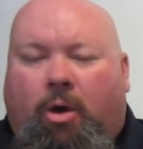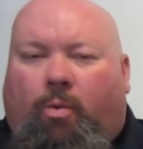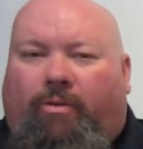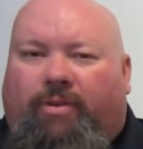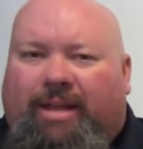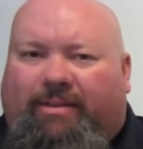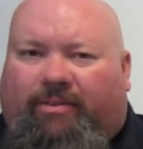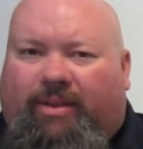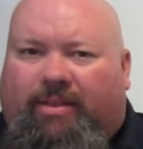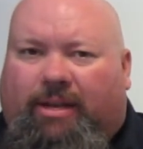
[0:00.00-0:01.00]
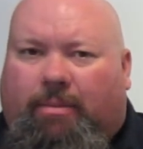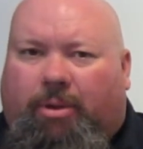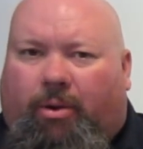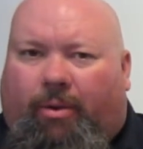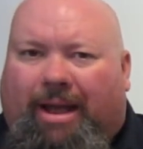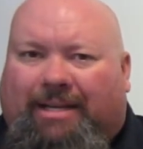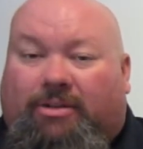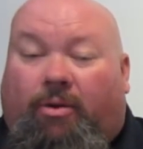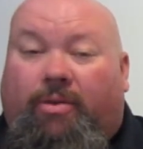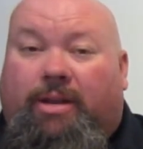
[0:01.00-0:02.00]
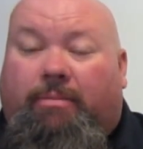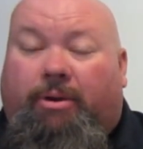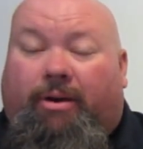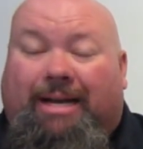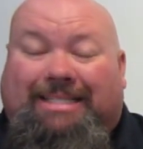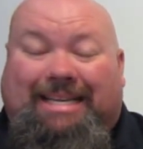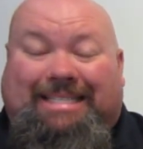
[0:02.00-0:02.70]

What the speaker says: We've yet to see the WRX or the WRX